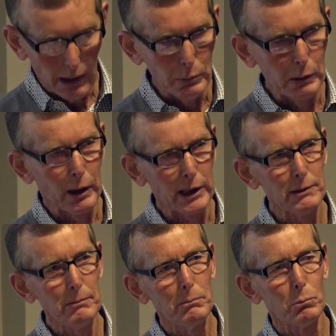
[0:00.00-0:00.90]
We
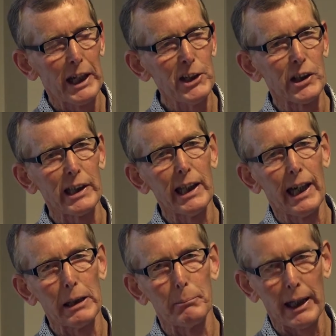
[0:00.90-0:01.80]
weren't wasting
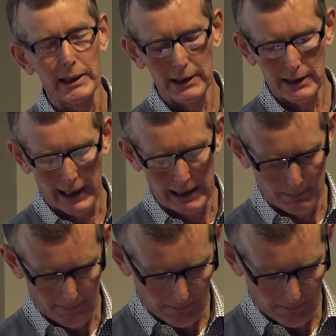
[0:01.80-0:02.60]
anybody's time.